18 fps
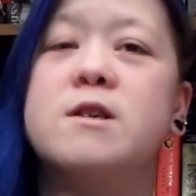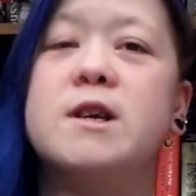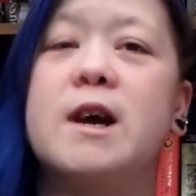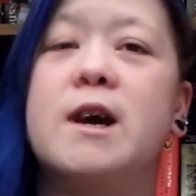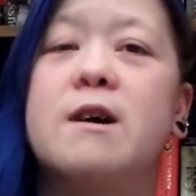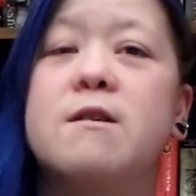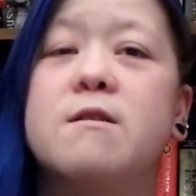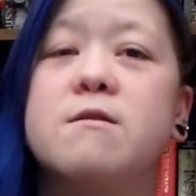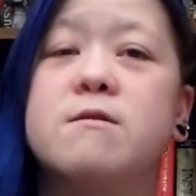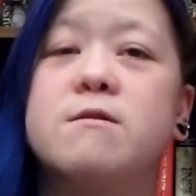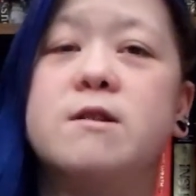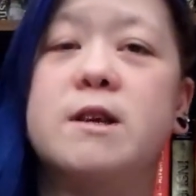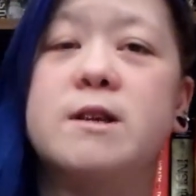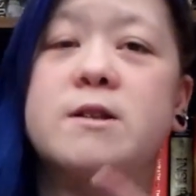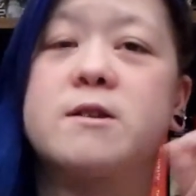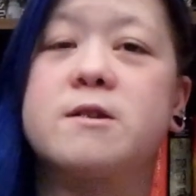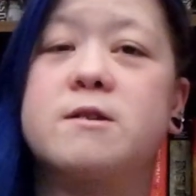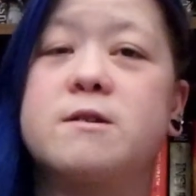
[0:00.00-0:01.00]
Yeah,
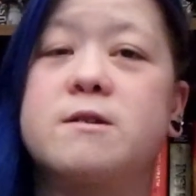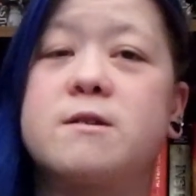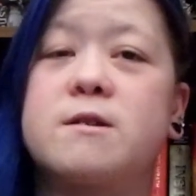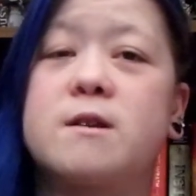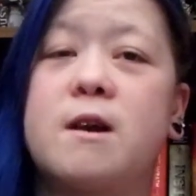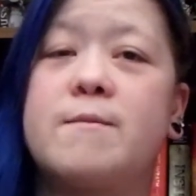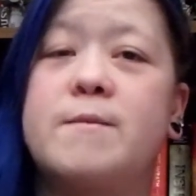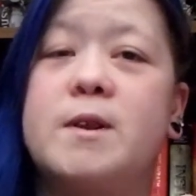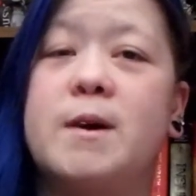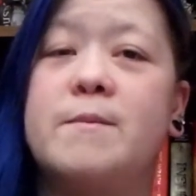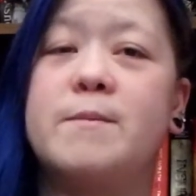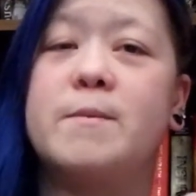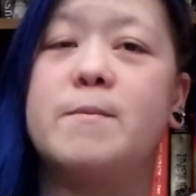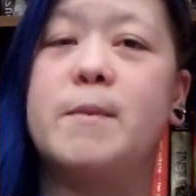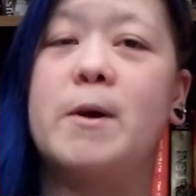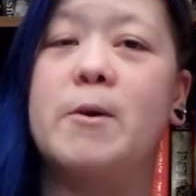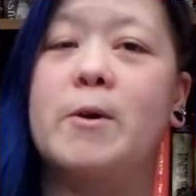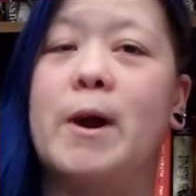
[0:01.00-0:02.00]
that's coming up
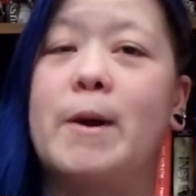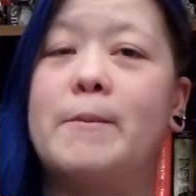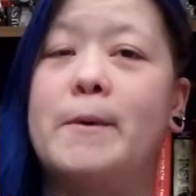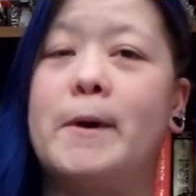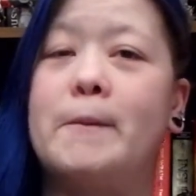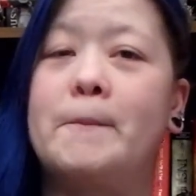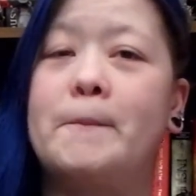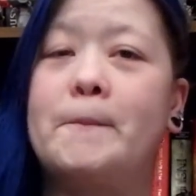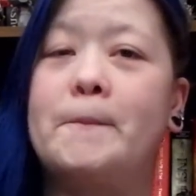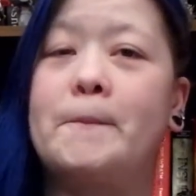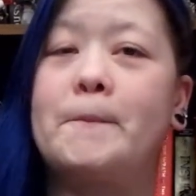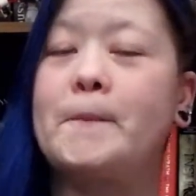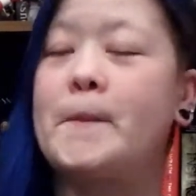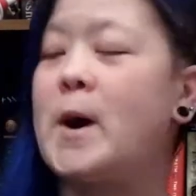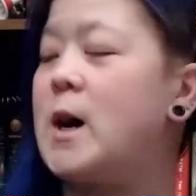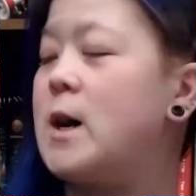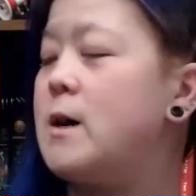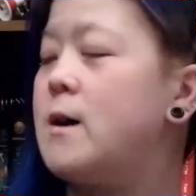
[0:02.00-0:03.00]
in my wrap-up.
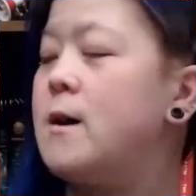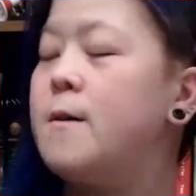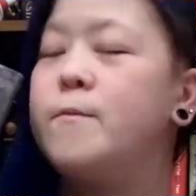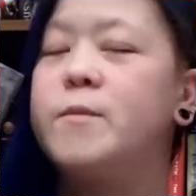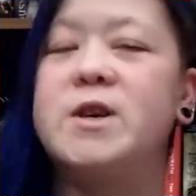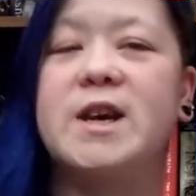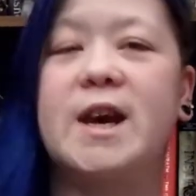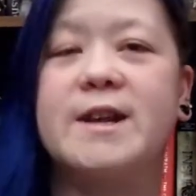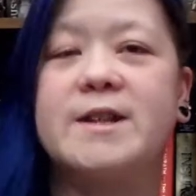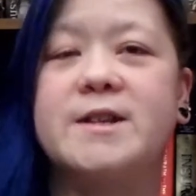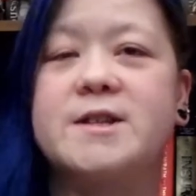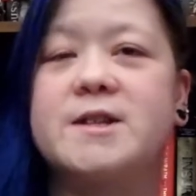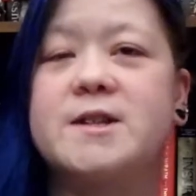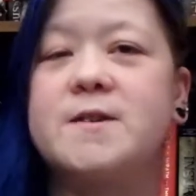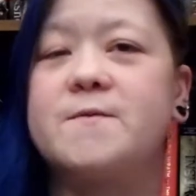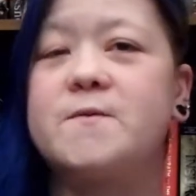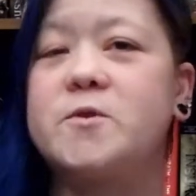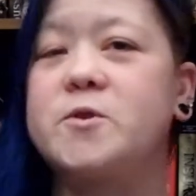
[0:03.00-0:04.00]
But yeah, this
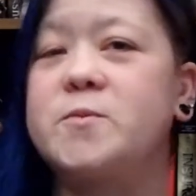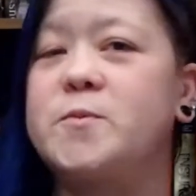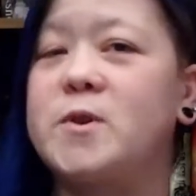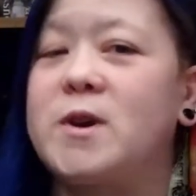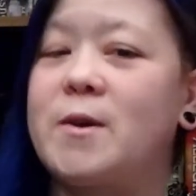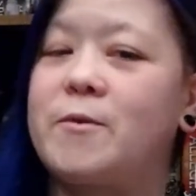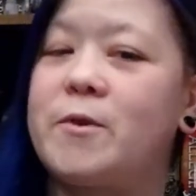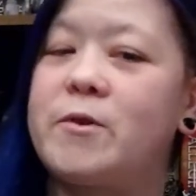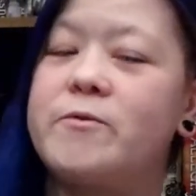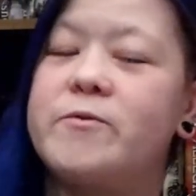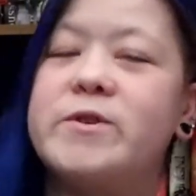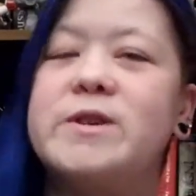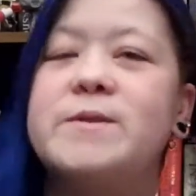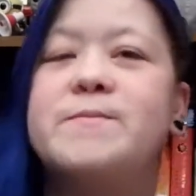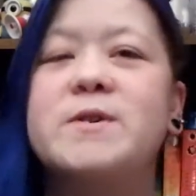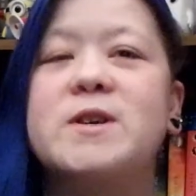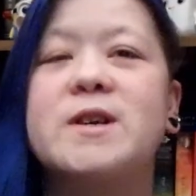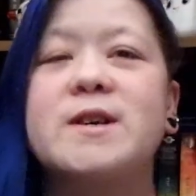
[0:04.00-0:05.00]
is the first book I want to
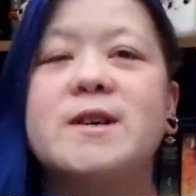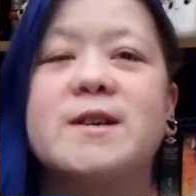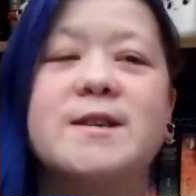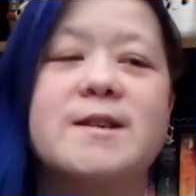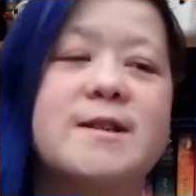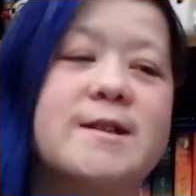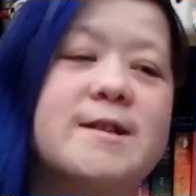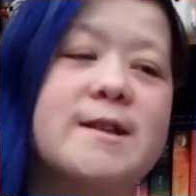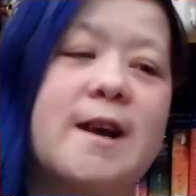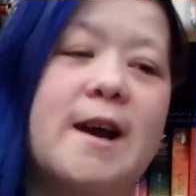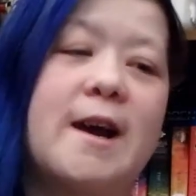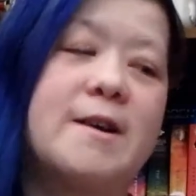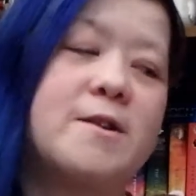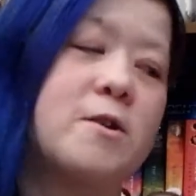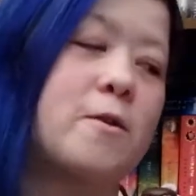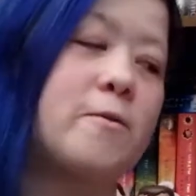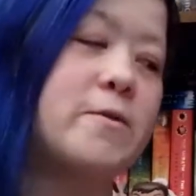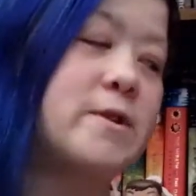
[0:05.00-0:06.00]
read because,
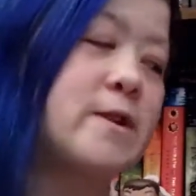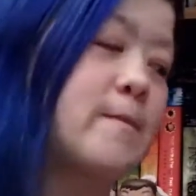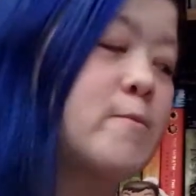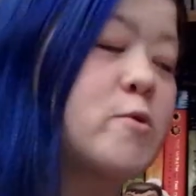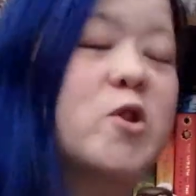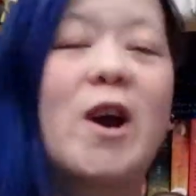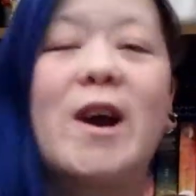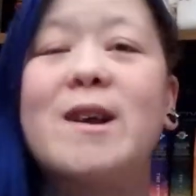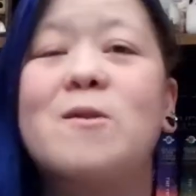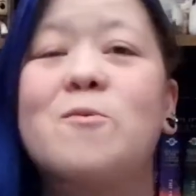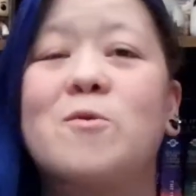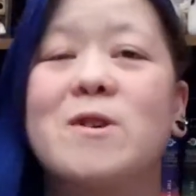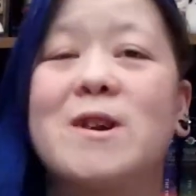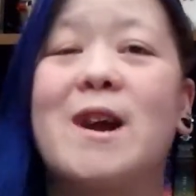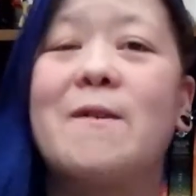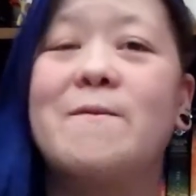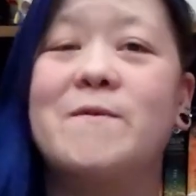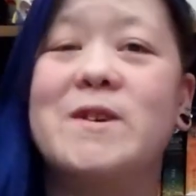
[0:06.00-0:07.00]
as always, I'm trying to
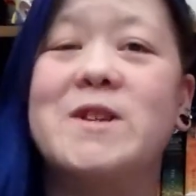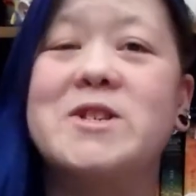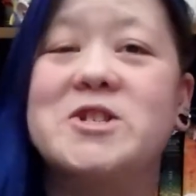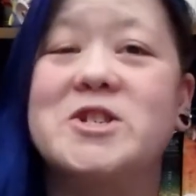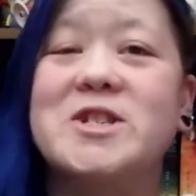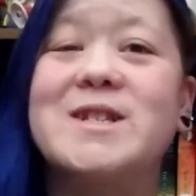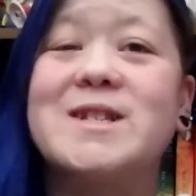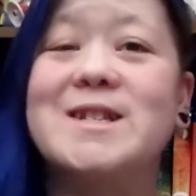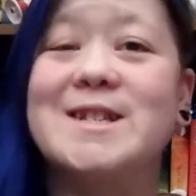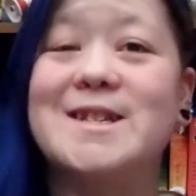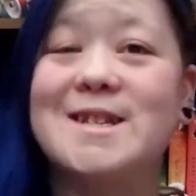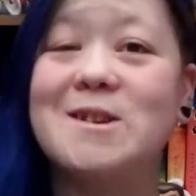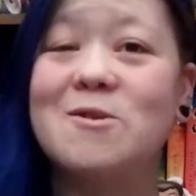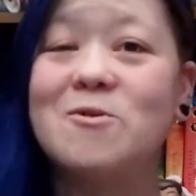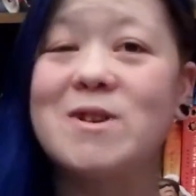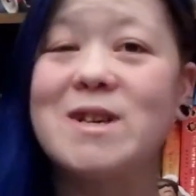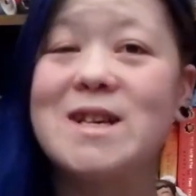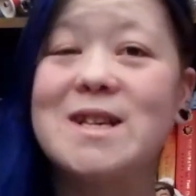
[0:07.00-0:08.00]
work on finishing
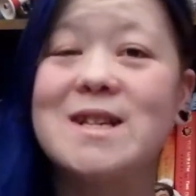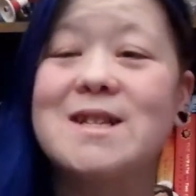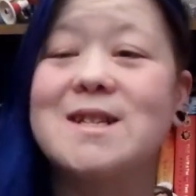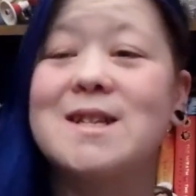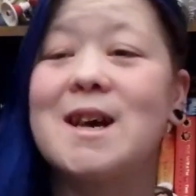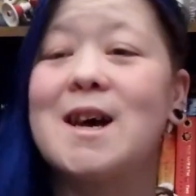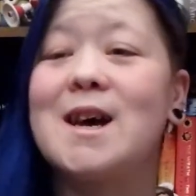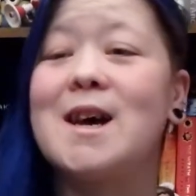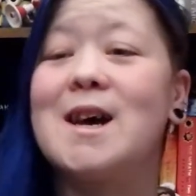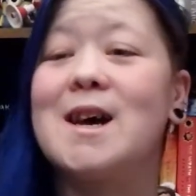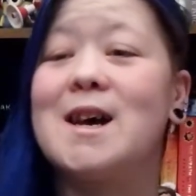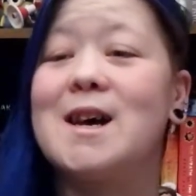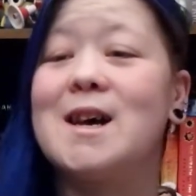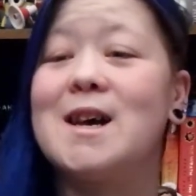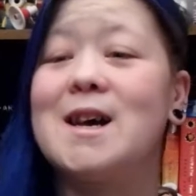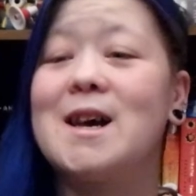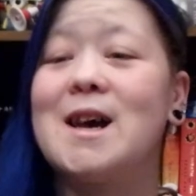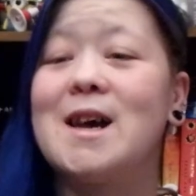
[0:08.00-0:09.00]
series.
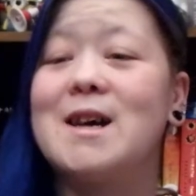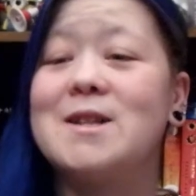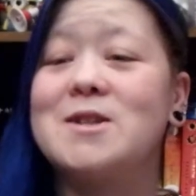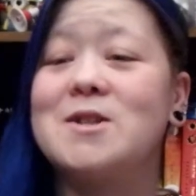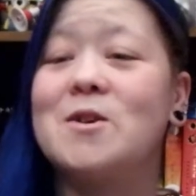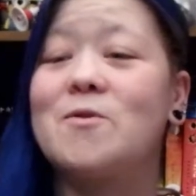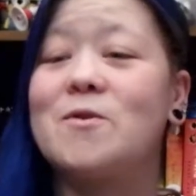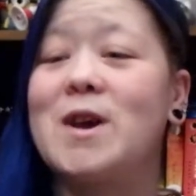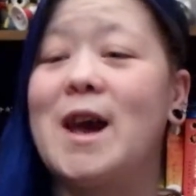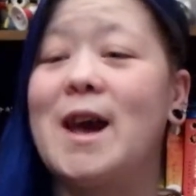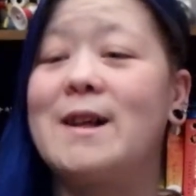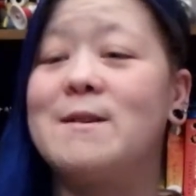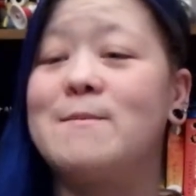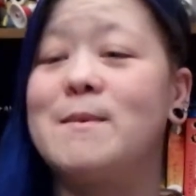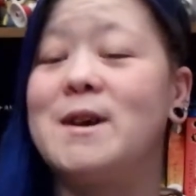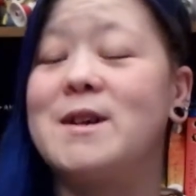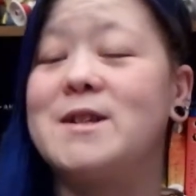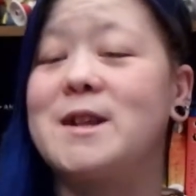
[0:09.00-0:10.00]
And so,
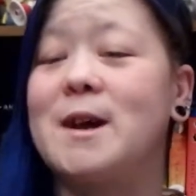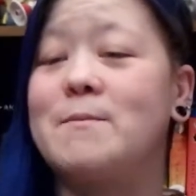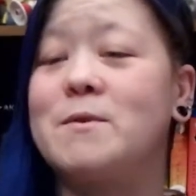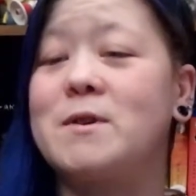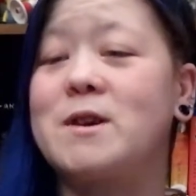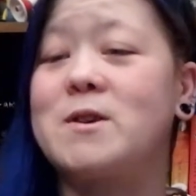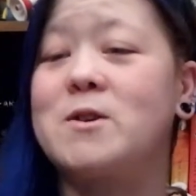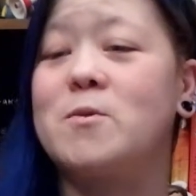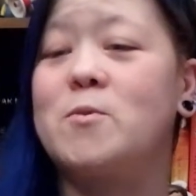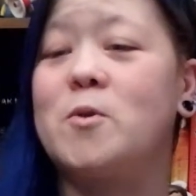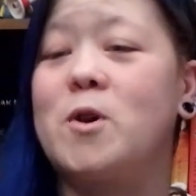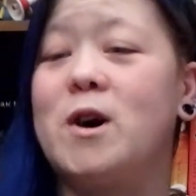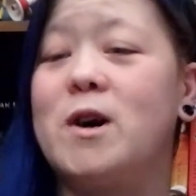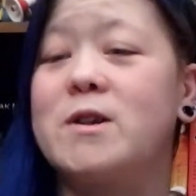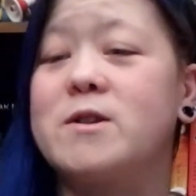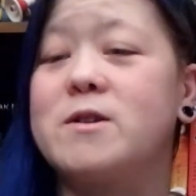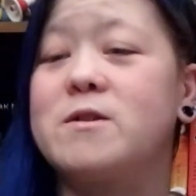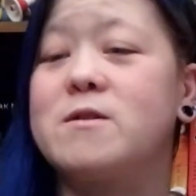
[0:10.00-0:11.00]
Callie Mae, stop licking your
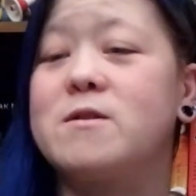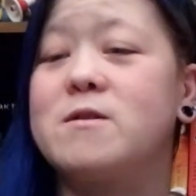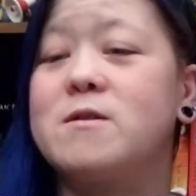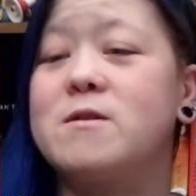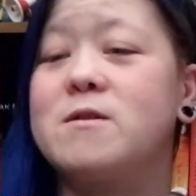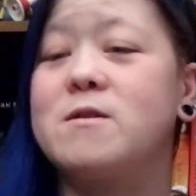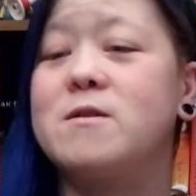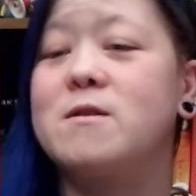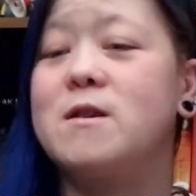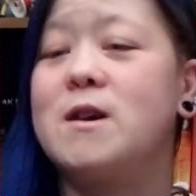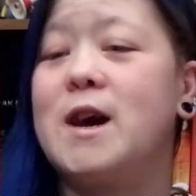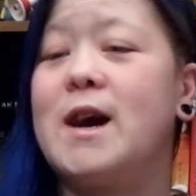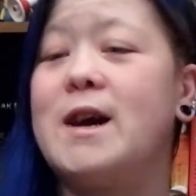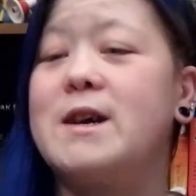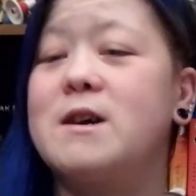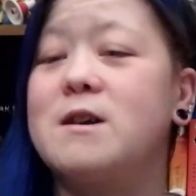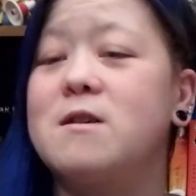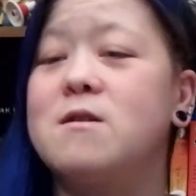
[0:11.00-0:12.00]
paws.
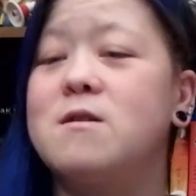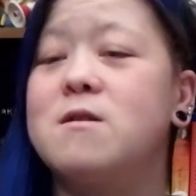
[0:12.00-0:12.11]
Hey.